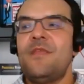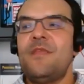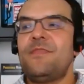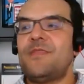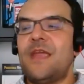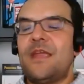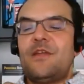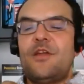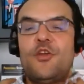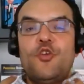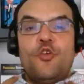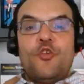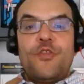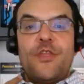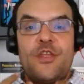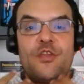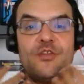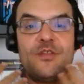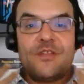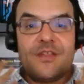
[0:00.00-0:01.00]
They
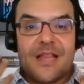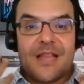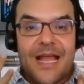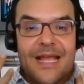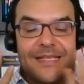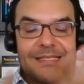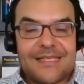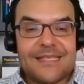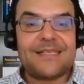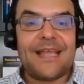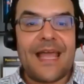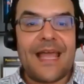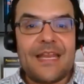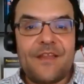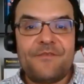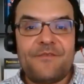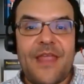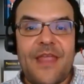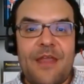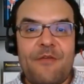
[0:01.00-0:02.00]
utilize these
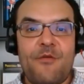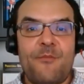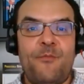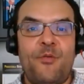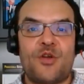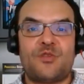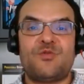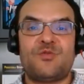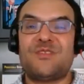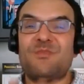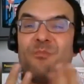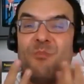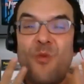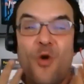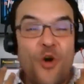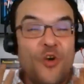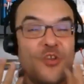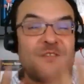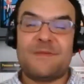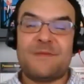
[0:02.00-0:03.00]
end of day reports, which
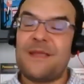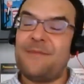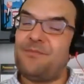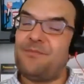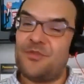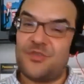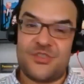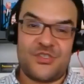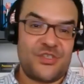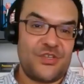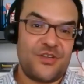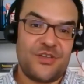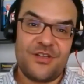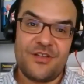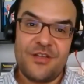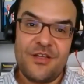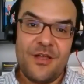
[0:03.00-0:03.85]
most people should.